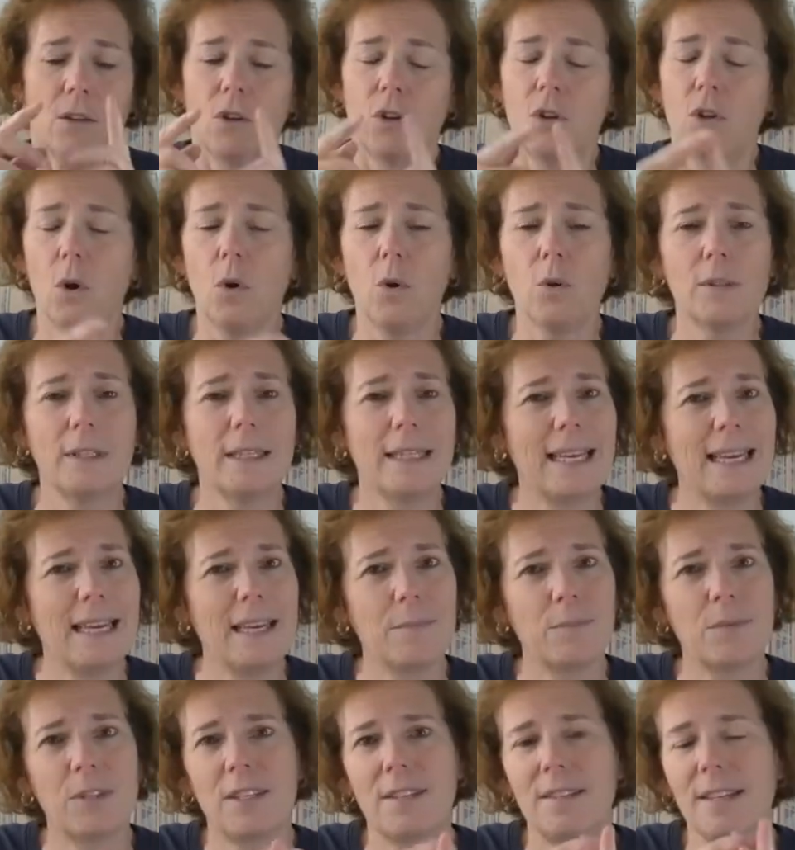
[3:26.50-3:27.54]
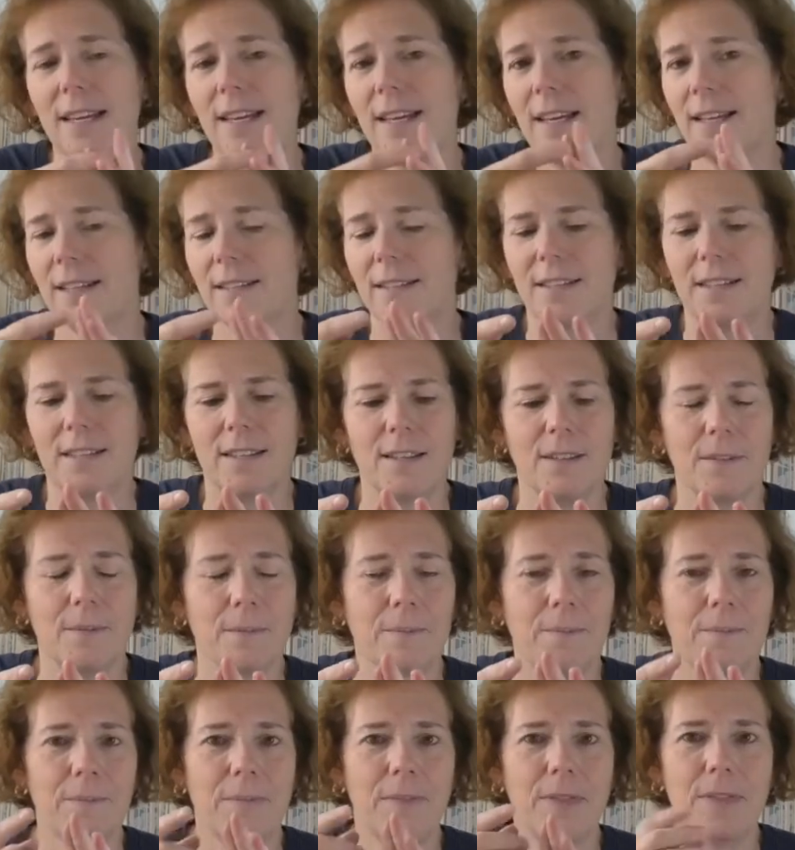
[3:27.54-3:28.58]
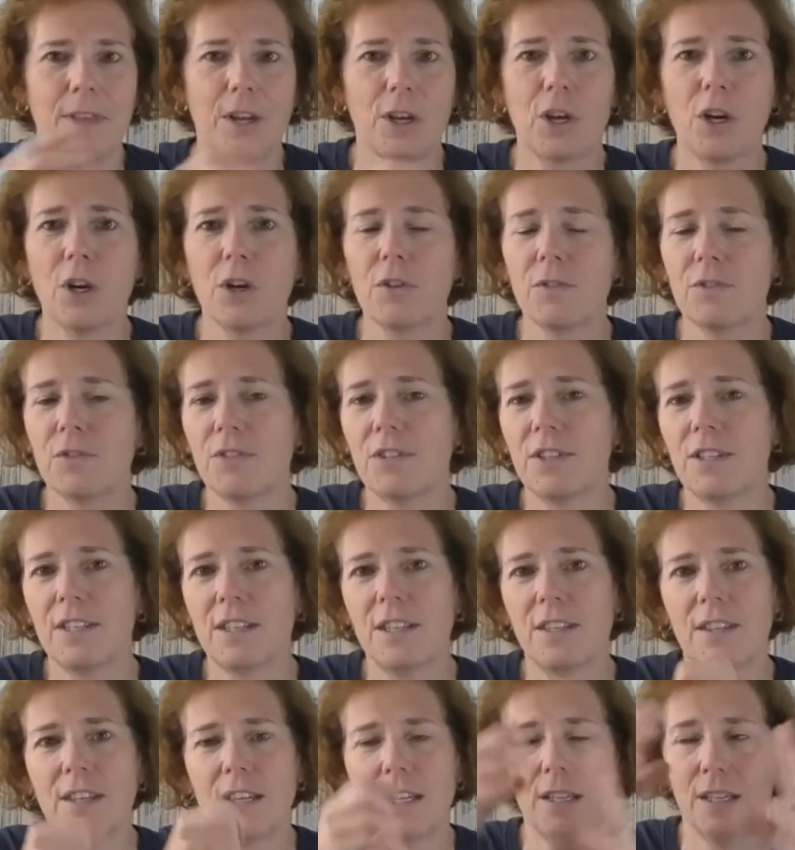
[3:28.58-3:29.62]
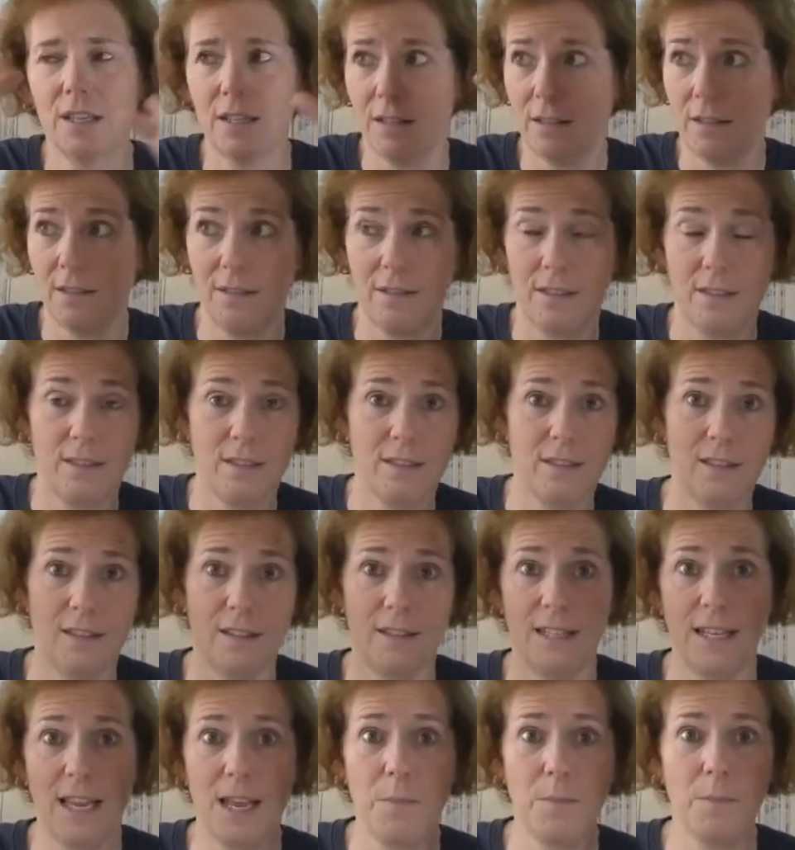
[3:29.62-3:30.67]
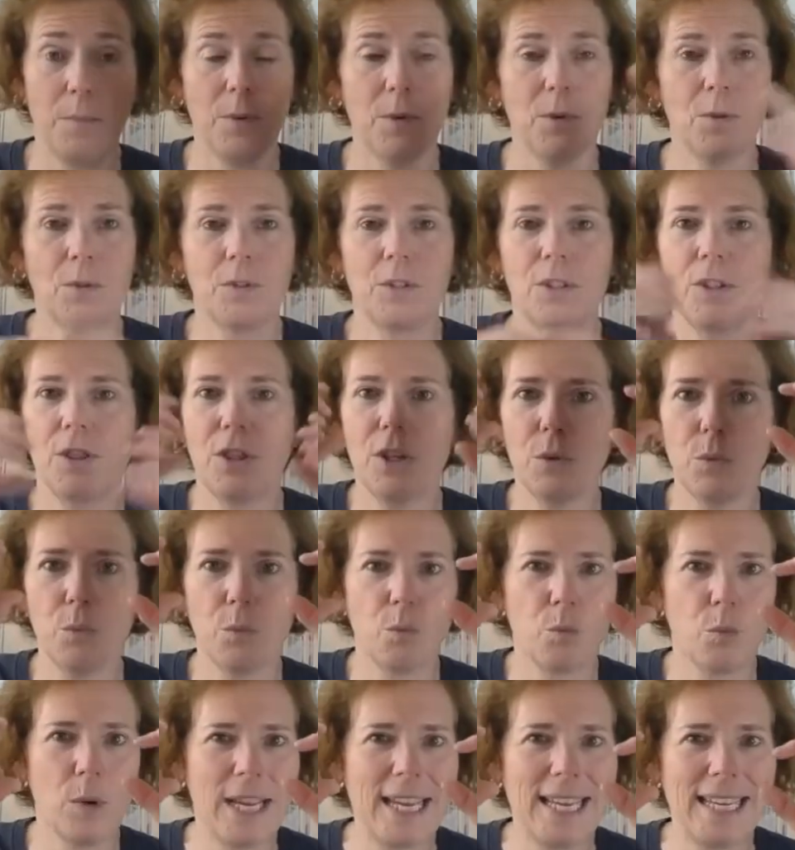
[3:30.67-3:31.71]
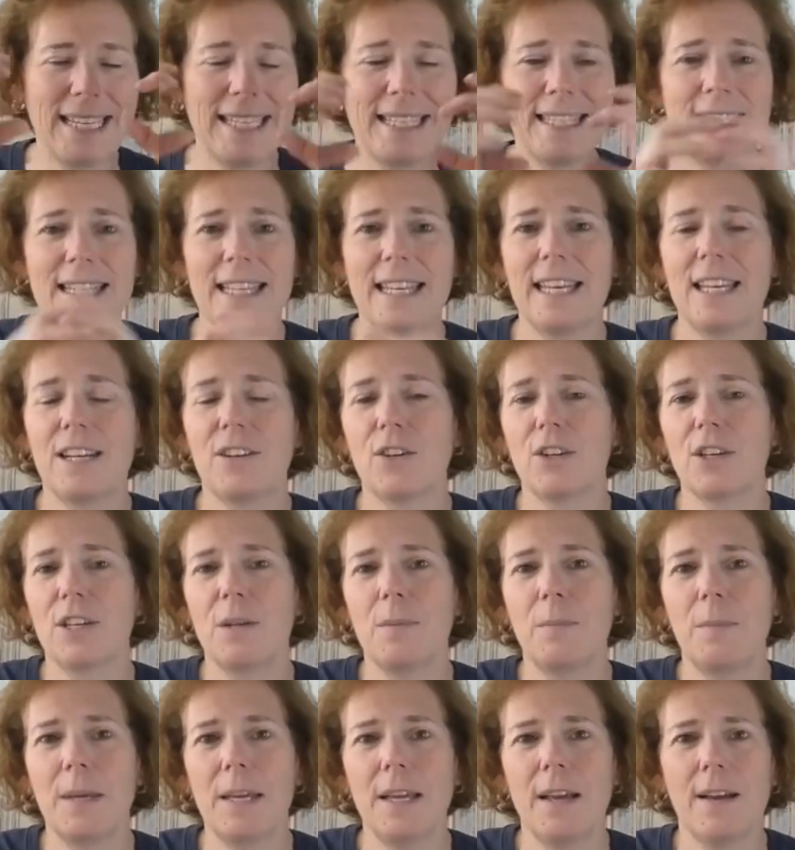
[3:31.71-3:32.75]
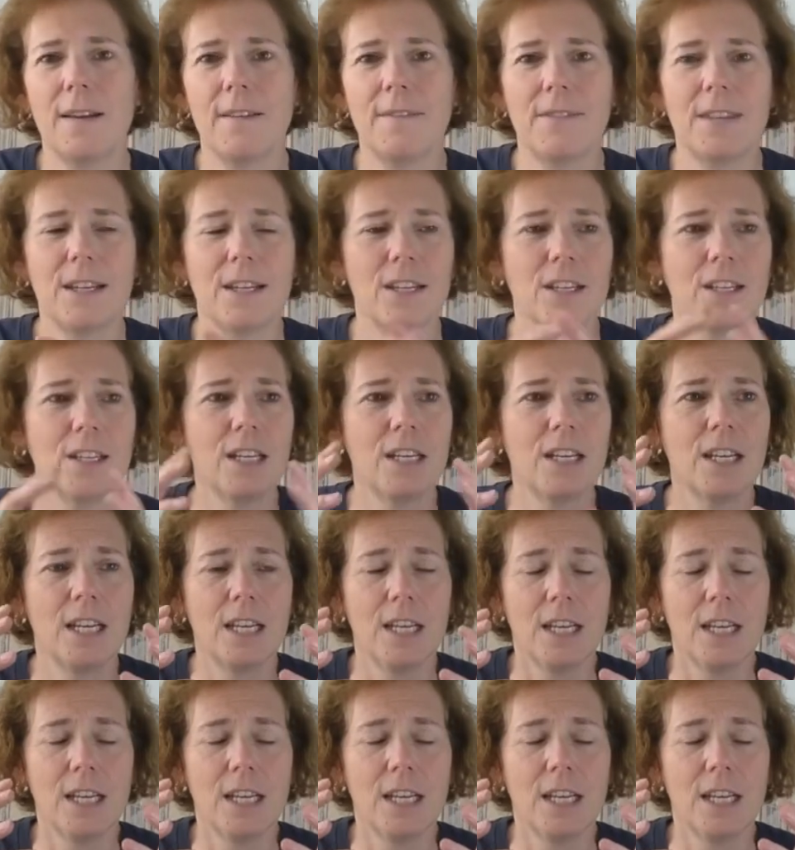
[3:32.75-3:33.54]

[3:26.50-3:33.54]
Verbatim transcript: gold lampstands, the curtains to the the temples, the rings that are going to be on there